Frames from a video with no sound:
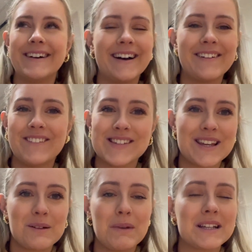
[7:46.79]
I always
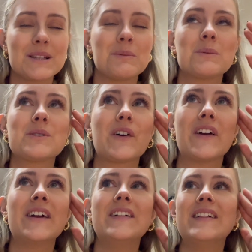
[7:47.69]
get mixed up, I'm
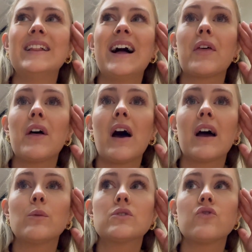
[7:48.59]
sorry, that
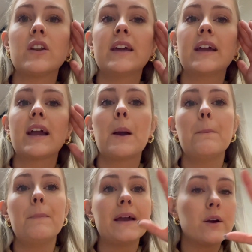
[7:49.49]
I was running a
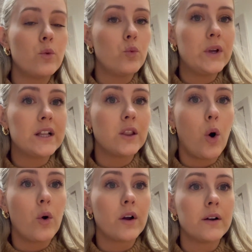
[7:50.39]
big
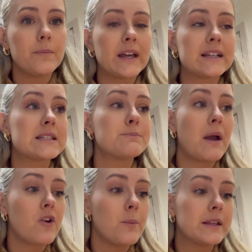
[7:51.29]
week-long
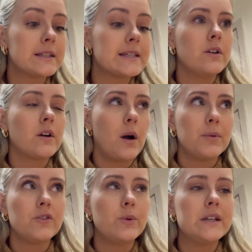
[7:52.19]
experiment a
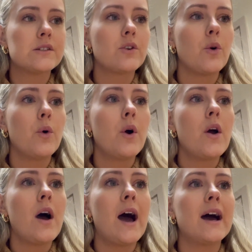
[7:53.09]
couple of weeks ago,
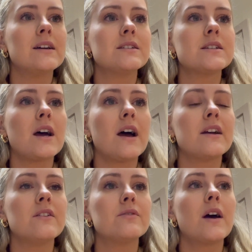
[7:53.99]
and I
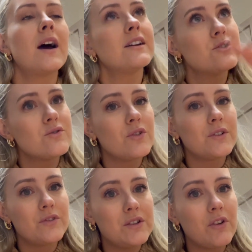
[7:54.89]
have had to
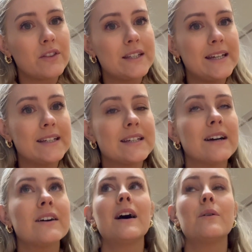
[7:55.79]
rerun the
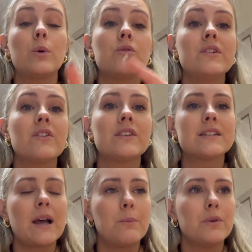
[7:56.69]
data, rerun the
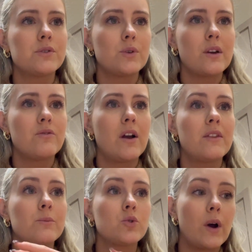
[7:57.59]
samples, so I've run
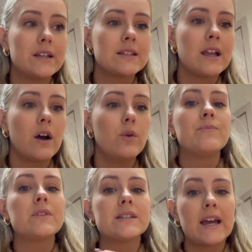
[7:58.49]
them twice now.
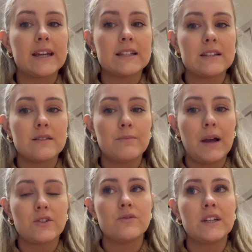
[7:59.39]
The second
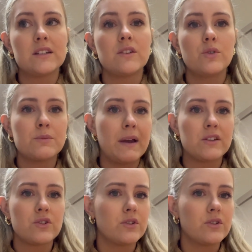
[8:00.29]
batch of data looks better.